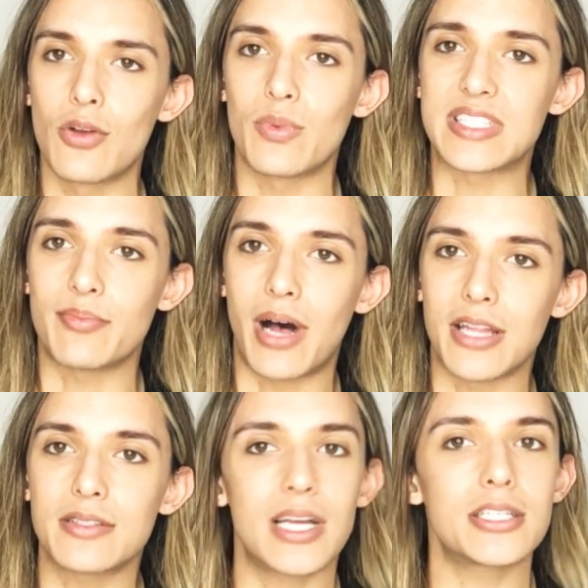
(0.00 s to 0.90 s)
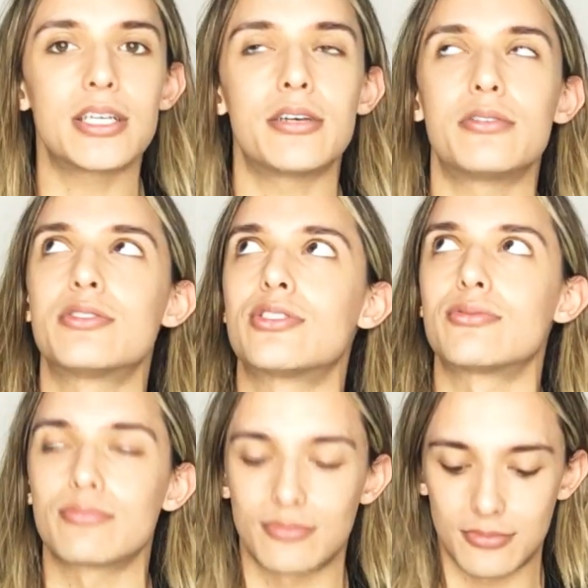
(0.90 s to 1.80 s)
with some Palo Santos.
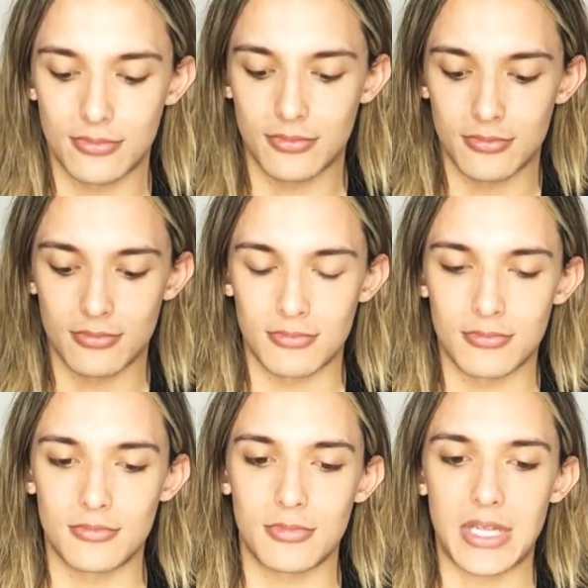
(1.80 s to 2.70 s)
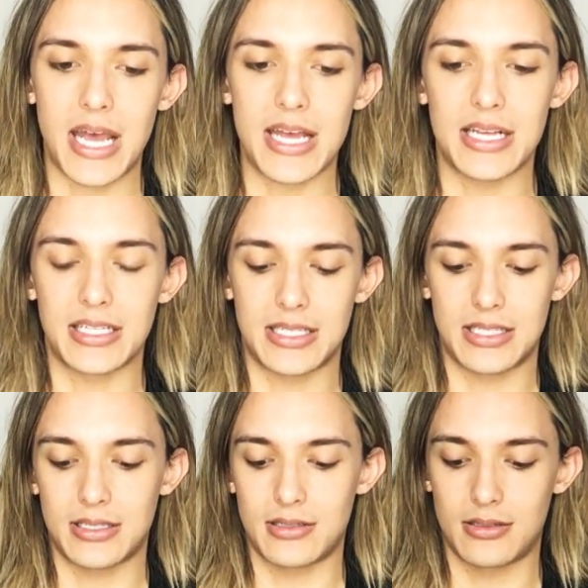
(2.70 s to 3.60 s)
Yes.